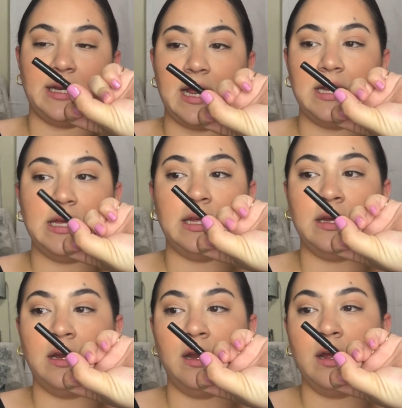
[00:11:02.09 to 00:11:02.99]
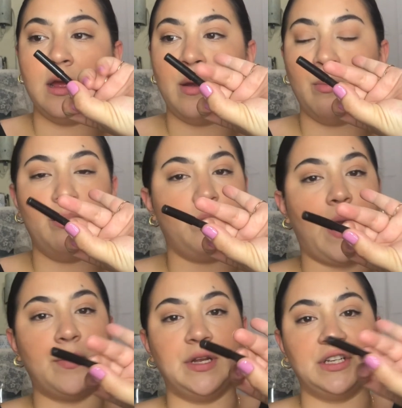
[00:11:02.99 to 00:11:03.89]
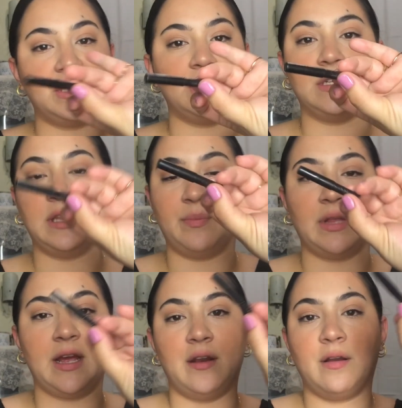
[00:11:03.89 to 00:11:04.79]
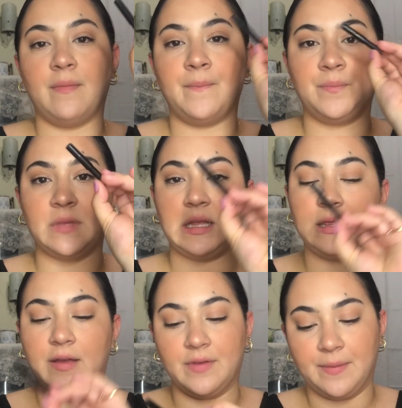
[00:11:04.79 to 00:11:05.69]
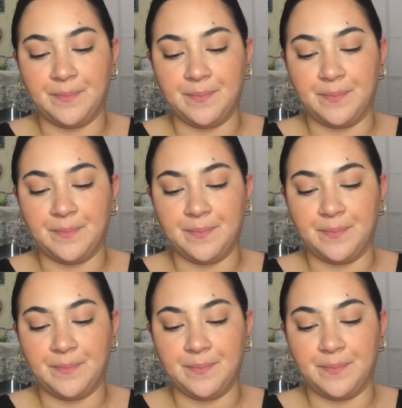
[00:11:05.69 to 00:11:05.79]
Any brownish lip liner, love it.